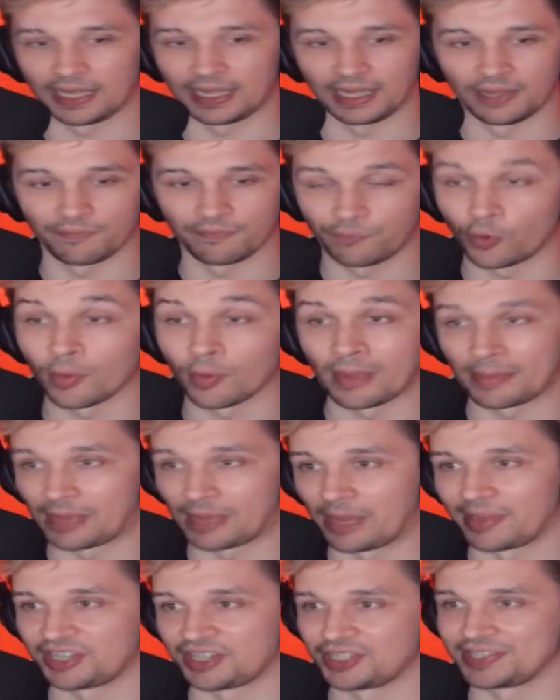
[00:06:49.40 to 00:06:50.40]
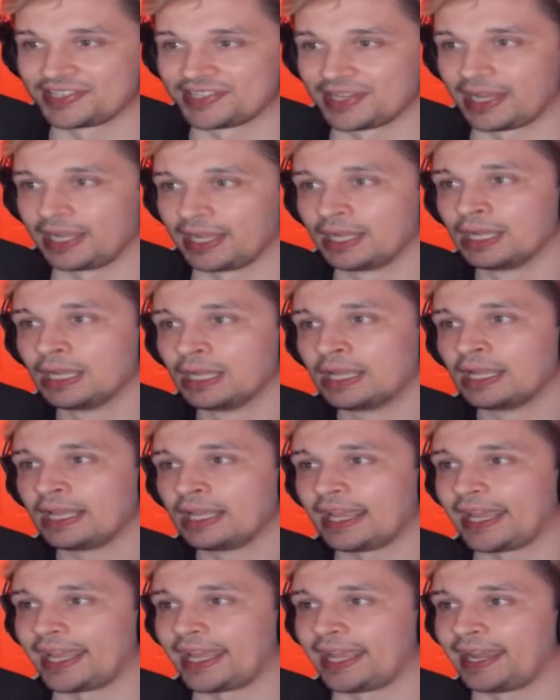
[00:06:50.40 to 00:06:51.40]
for my mom, I should say.
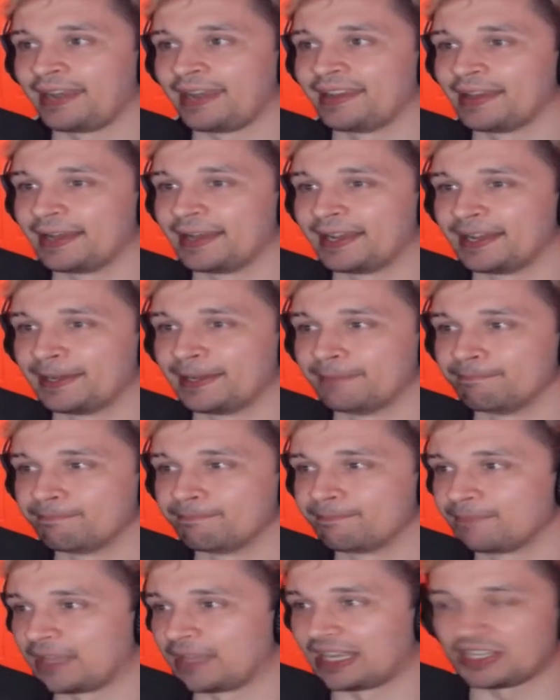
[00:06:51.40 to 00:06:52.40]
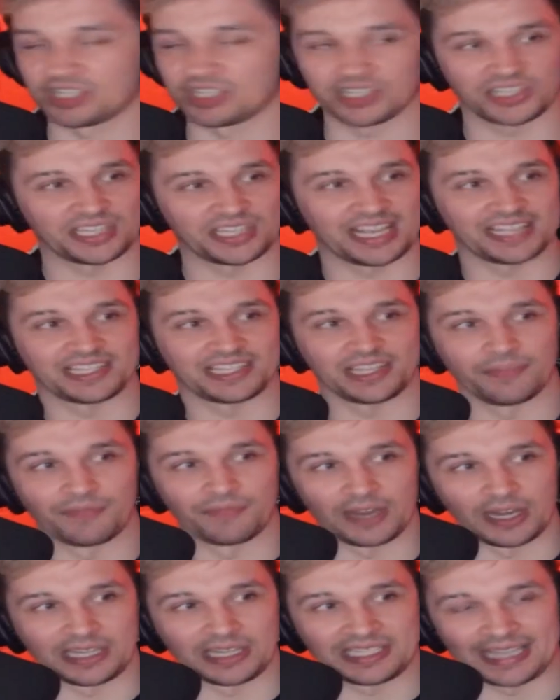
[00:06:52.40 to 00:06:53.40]
And it just says at the
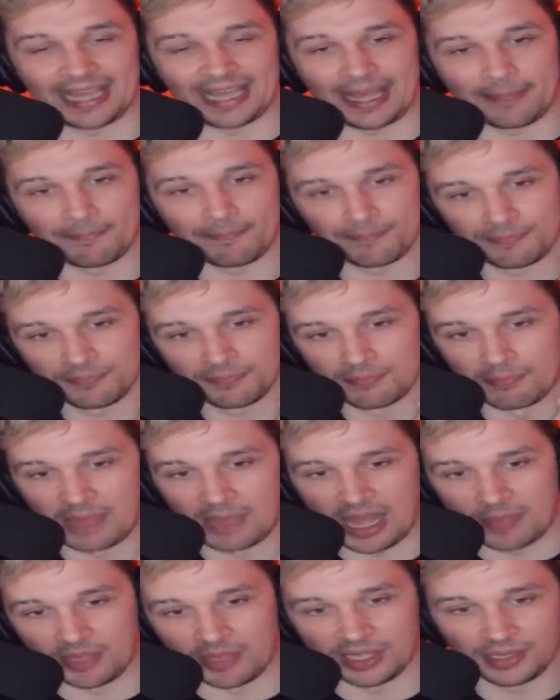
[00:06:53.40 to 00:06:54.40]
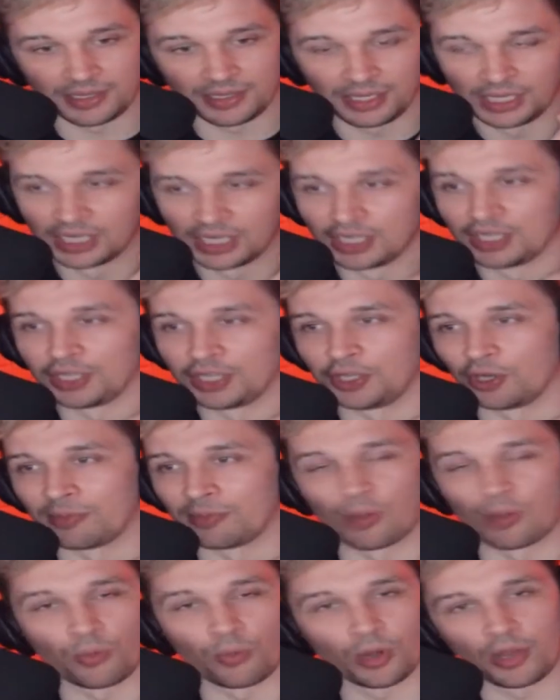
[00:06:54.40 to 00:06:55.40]
very top, "Mama, you're
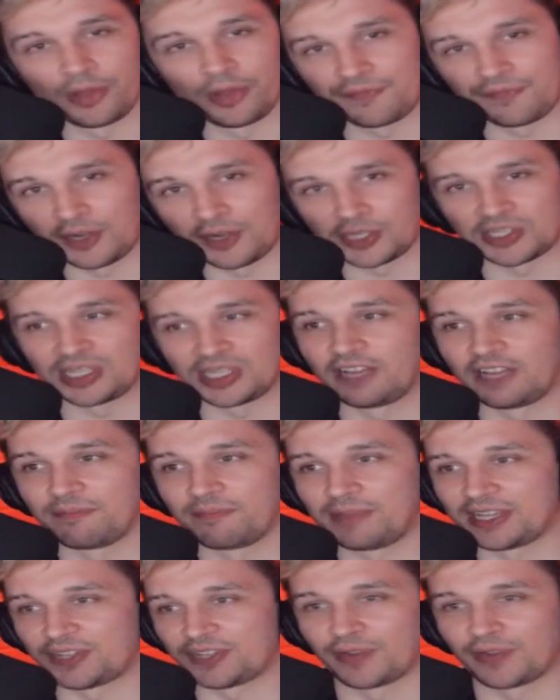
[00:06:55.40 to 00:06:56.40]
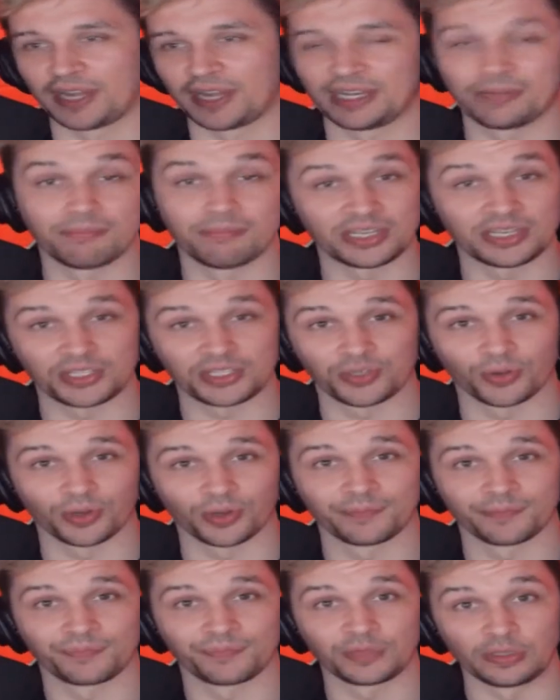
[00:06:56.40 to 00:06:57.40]
my world, first love, best friend, and
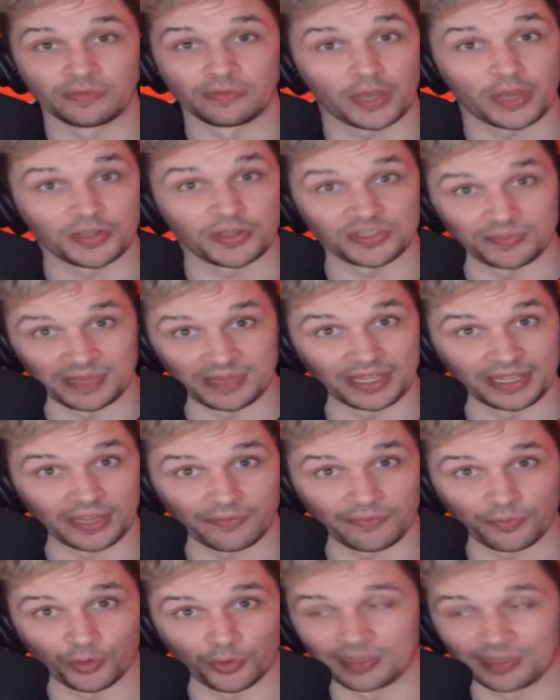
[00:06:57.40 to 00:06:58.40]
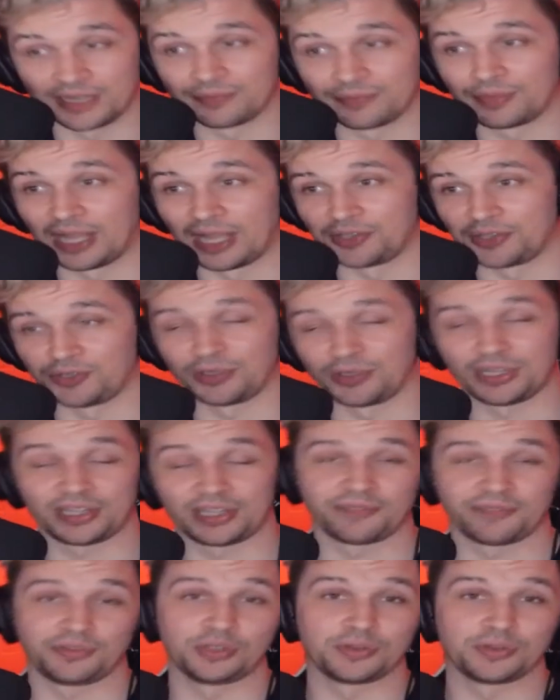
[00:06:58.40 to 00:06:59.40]
mentor. You've always been there for me. I'll do
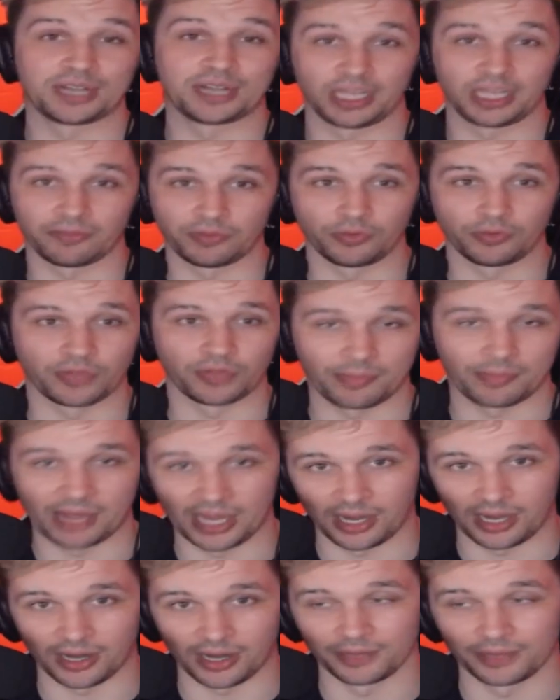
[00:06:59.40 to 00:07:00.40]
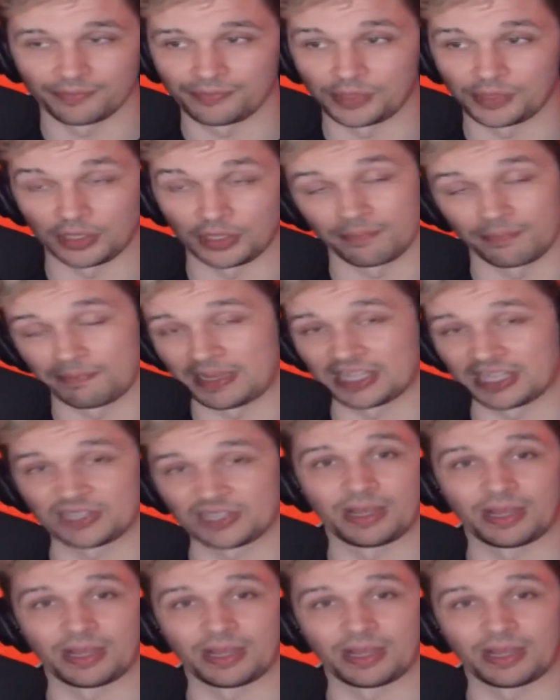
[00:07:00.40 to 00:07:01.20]
anything for you, and I love you with all my heart. You're the best mom